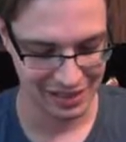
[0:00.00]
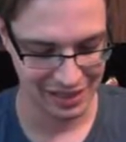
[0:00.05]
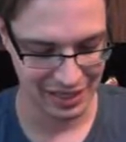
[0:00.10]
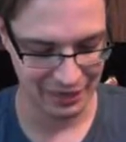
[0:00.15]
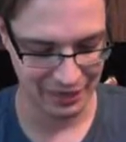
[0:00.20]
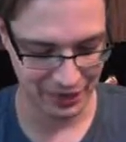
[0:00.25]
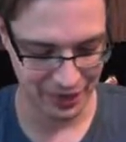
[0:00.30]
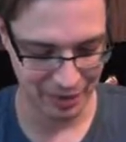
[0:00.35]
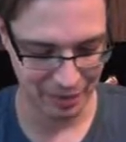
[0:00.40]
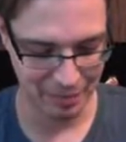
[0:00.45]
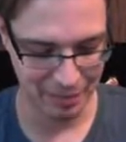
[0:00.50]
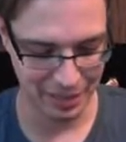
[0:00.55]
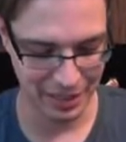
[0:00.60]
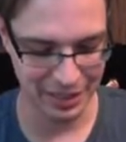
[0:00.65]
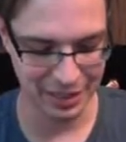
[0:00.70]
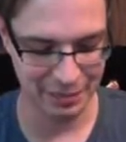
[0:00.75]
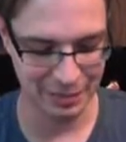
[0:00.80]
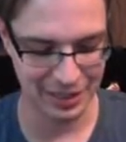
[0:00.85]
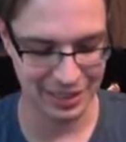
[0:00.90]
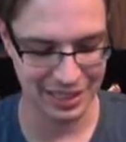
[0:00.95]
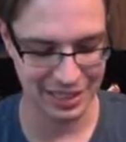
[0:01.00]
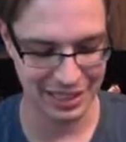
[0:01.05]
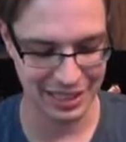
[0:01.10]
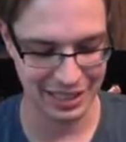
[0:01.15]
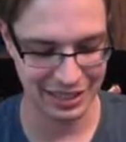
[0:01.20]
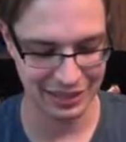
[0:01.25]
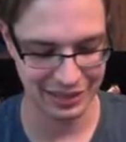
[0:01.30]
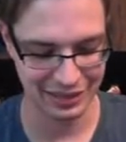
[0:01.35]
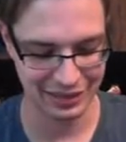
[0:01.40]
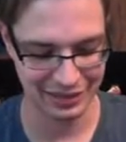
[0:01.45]
If he beats my
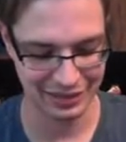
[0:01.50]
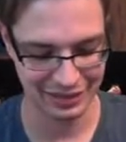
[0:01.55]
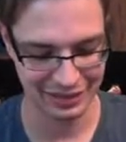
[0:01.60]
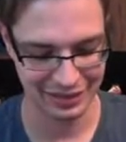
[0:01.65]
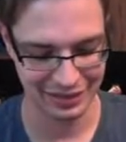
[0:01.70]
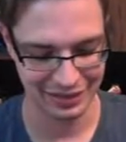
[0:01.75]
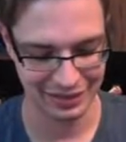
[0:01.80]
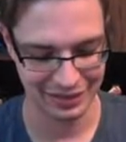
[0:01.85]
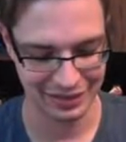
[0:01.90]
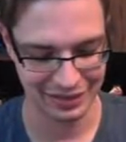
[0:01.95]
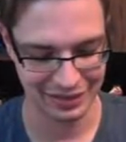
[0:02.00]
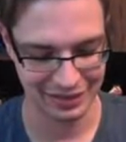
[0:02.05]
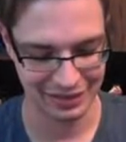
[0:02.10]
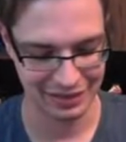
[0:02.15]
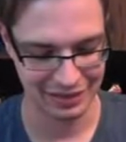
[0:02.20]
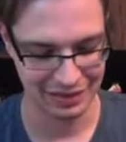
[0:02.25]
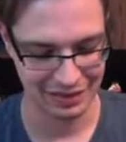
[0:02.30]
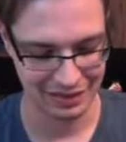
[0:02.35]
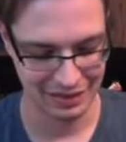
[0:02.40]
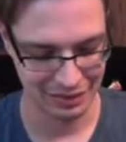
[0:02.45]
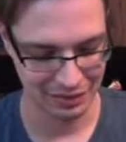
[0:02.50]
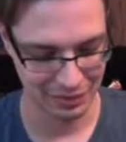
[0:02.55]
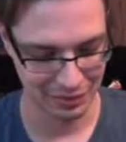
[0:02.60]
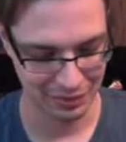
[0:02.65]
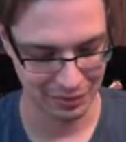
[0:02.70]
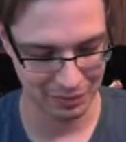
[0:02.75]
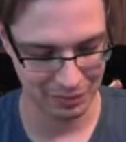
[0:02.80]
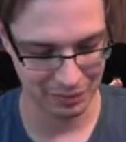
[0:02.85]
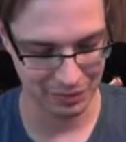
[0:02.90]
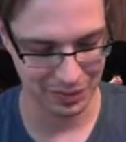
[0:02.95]
Sneasel,
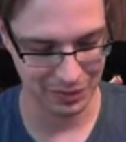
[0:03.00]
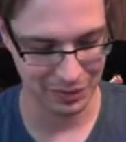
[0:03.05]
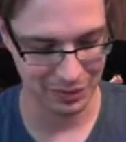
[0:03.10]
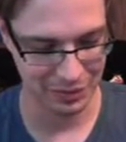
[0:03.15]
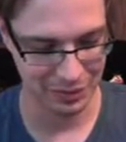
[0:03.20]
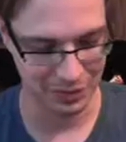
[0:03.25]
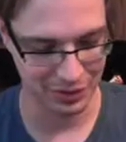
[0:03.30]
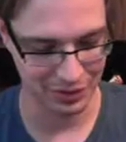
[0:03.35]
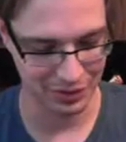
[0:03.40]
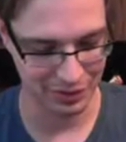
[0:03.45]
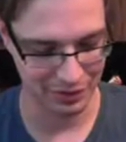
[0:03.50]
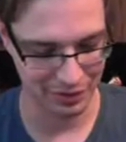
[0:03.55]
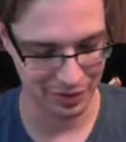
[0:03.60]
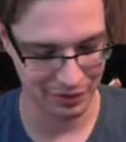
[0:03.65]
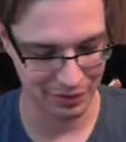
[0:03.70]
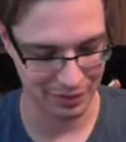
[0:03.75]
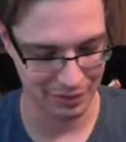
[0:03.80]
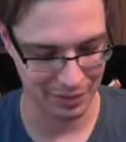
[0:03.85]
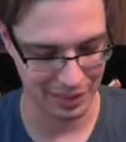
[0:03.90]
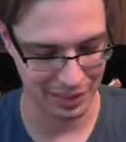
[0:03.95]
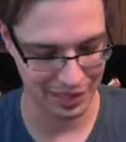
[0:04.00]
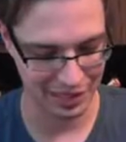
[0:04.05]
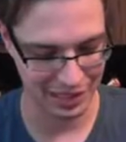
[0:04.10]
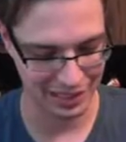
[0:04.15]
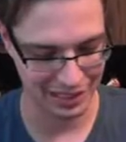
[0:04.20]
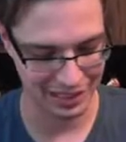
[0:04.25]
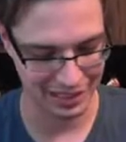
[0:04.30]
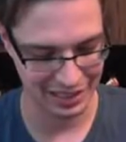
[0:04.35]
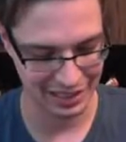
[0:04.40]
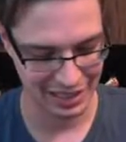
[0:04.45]
we'll be 2 turns away from a
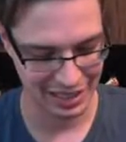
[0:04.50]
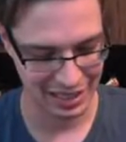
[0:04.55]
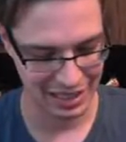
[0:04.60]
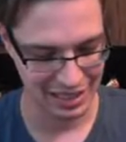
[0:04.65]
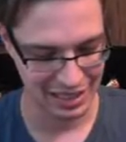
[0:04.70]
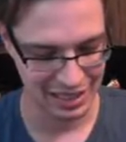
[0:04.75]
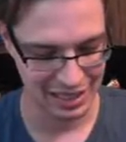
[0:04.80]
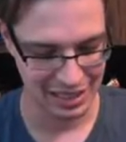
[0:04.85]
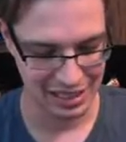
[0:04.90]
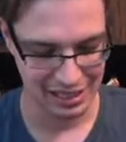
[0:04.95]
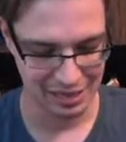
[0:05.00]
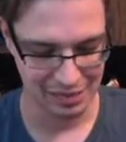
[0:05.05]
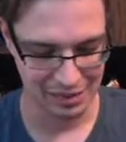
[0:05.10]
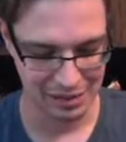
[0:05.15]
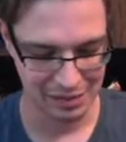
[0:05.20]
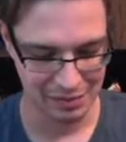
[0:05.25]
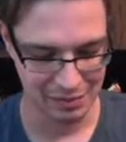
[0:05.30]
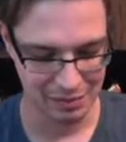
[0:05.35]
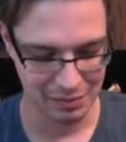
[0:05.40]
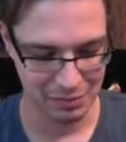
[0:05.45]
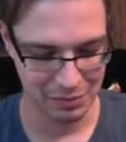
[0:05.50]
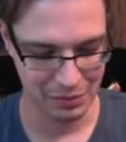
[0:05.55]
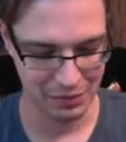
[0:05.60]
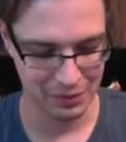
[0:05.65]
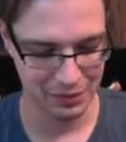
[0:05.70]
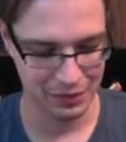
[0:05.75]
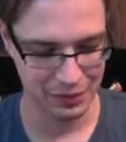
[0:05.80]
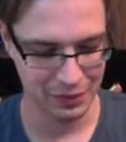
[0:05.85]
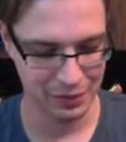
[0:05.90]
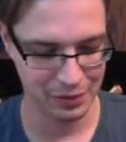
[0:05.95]
loss.
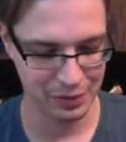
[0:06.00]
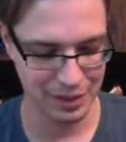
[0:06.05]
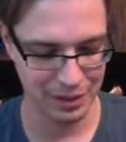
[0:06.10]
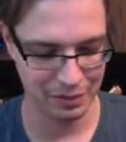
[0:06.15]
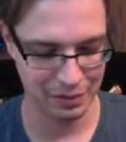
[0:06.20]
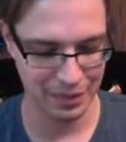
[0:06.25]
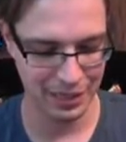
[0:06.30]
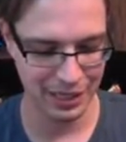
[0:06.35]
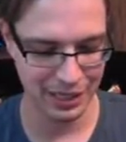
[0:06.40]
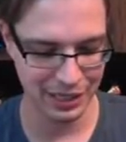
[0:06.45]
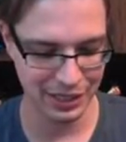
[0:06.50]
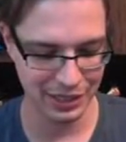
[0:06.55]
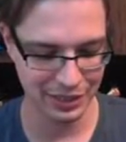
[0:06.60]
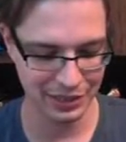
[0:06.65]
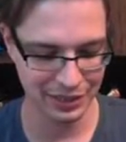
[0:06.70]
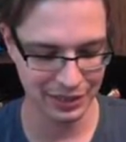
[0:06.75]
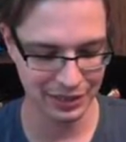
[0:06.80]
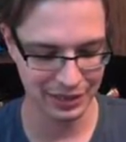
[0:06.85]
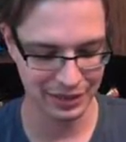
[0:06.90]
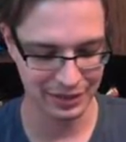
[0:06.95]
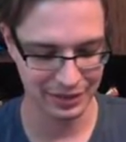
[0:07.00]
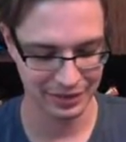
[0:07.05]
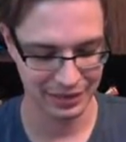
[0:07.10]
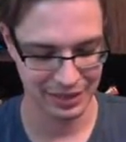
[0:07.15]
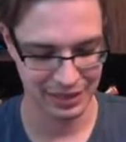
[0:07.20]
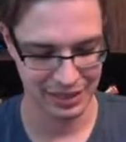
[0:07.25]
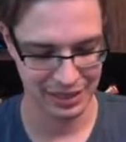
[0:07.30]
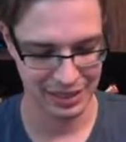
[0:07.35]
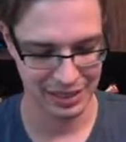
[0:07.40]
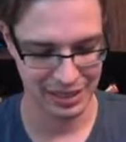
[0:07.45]
Move you up here.
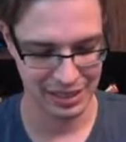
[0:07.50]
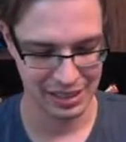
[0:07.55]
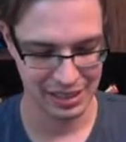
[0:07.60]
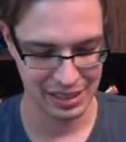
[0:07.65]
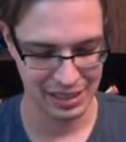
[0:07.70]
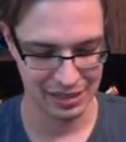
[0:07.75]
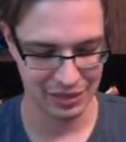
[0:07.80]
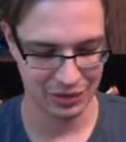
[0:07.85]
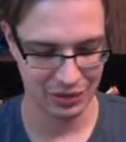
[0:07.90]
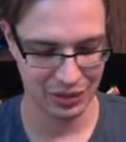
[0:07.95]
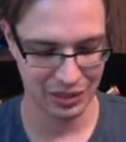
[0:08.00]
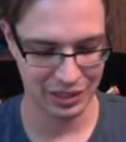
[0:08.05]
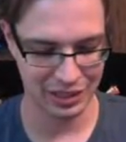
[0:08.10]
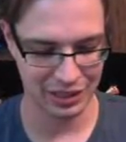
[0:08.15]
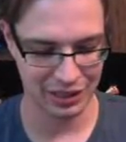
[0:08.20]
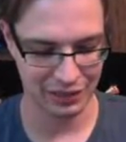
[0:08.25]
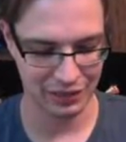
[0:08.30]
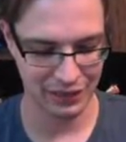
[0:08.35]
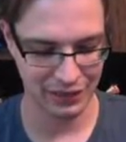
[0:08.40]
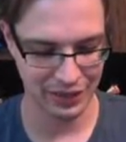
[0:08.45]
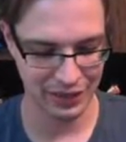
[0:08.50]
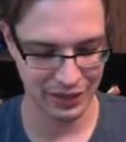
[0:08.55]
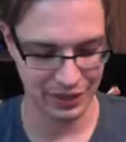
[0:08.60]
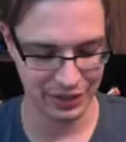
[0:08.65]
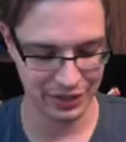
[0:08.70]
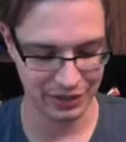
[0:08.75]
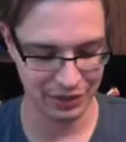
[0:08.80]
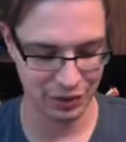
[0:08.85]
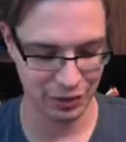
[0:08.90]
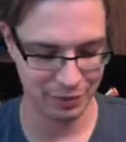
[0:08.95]
Cross our
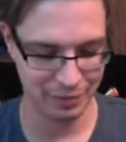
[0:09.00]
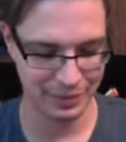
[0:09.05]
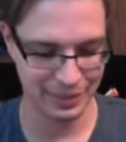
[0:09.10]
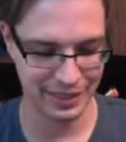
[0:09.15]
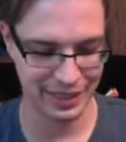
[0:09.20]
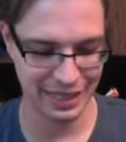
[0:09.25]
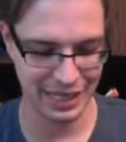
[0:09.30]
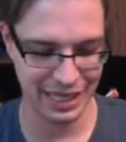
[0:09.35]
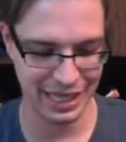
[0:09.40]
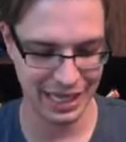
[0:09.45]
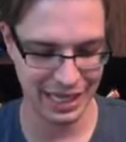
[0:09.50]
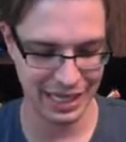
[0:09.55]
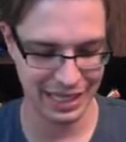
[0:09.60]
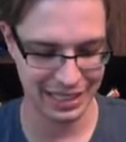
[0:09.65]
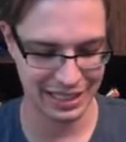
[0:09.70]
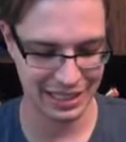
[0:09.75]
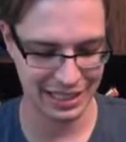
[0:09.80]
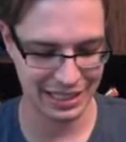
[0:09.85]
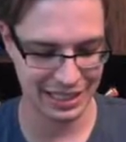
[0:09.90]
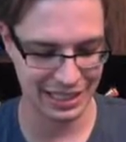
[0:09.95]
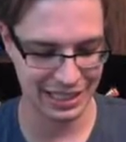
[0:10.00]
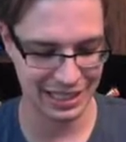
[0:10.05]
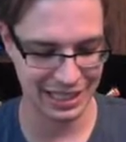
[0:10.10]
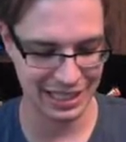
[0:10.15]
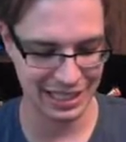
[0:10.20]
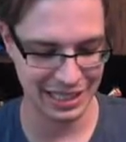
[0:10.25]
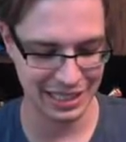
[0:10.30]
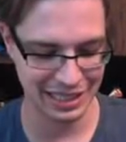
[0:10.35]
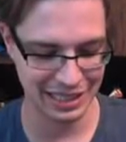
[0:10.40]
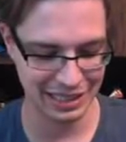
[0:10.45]
fingers, hope to die. Stick a
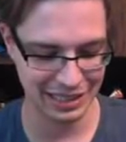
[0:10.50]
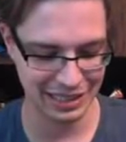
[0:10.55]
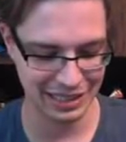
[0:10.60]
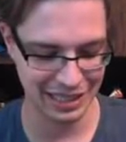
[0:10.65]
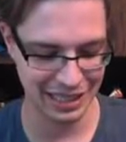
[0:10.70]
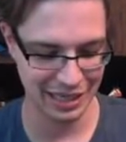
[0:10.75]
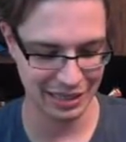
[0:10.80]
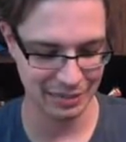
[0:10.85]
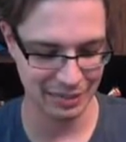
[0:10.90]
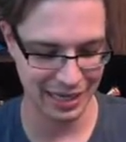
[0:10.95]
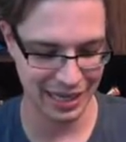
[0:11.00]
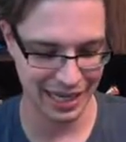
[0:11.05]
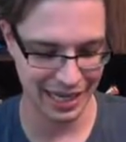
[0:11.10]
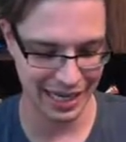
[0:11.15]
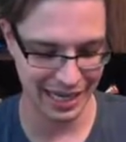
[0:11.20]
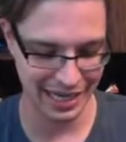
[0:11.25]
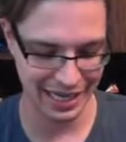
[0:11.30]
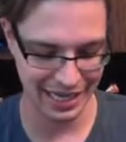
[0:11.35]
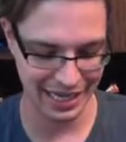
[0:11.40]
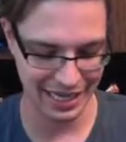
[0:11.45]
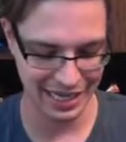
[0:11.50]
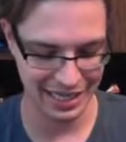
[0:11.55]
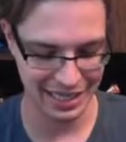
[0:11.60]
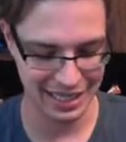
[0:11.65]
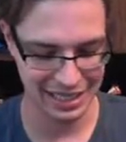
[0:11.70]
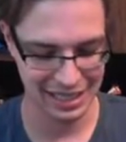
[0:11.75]
needle in my eye.